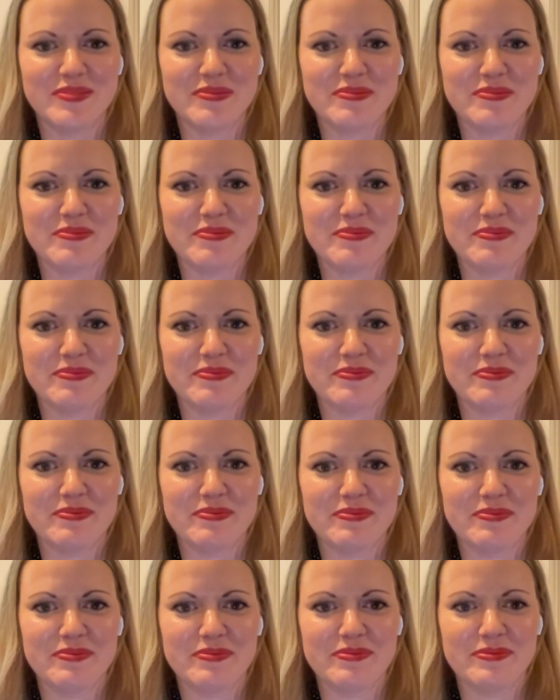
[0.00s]

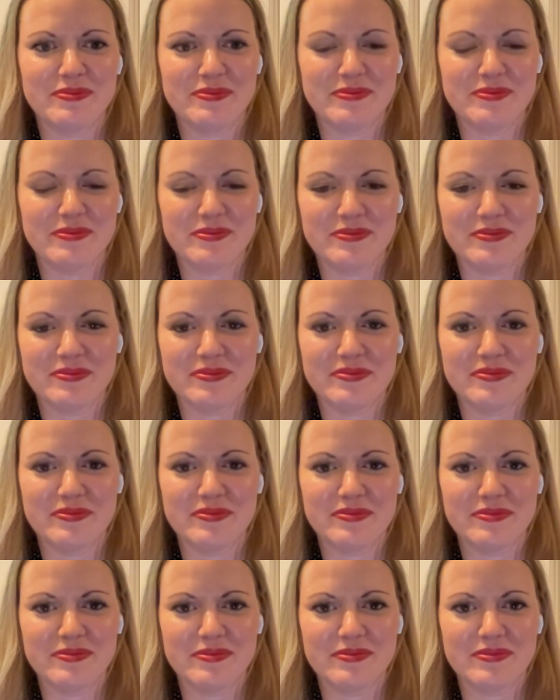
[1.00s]

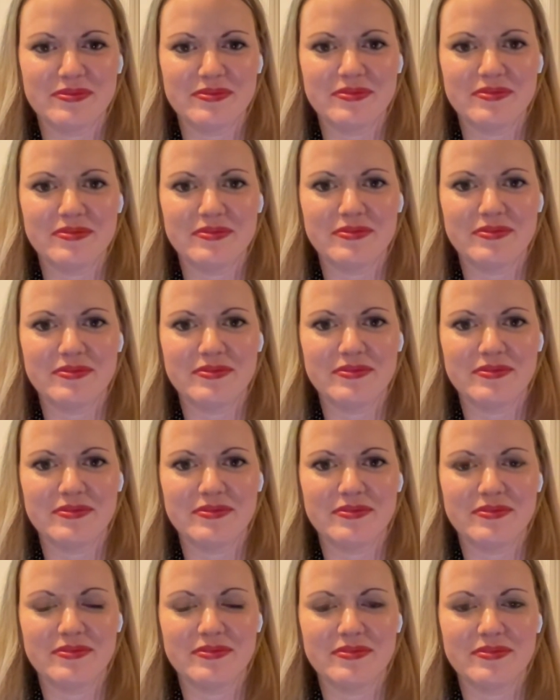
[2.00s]

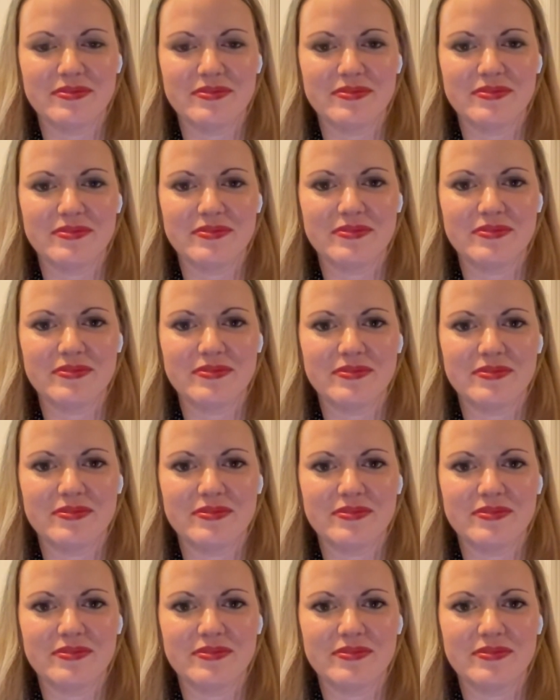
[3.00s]

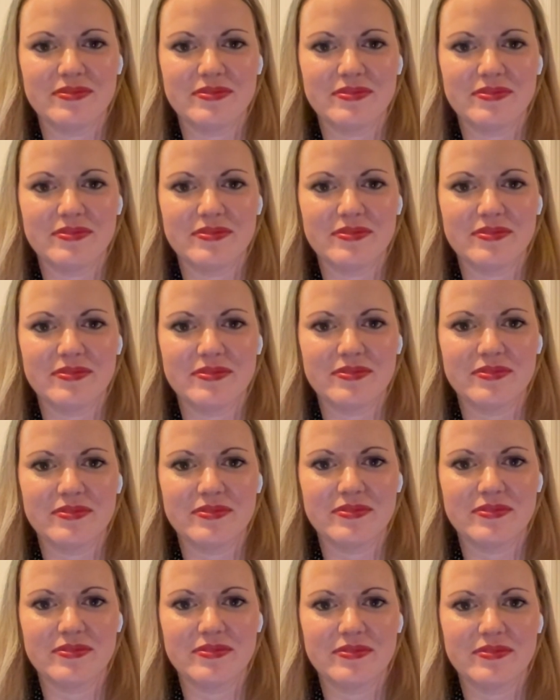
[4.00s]

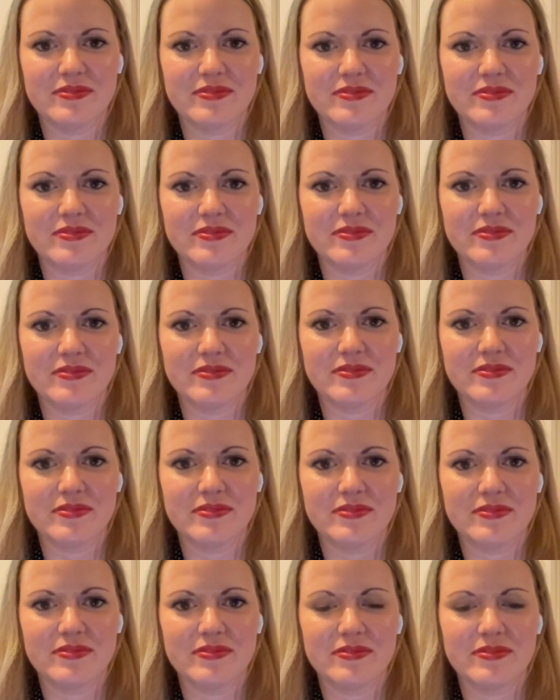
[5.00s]

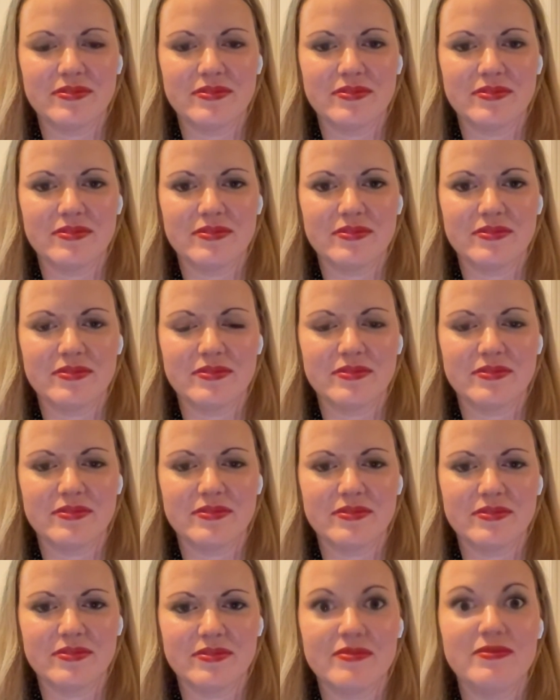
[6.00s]

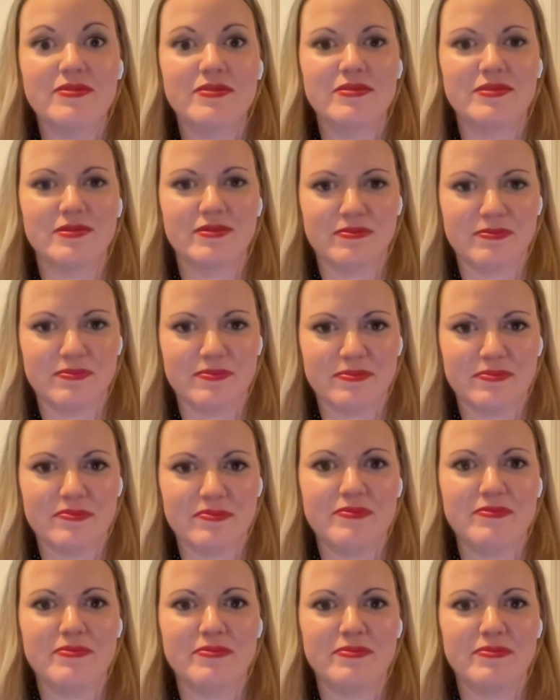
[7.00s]
[no speech]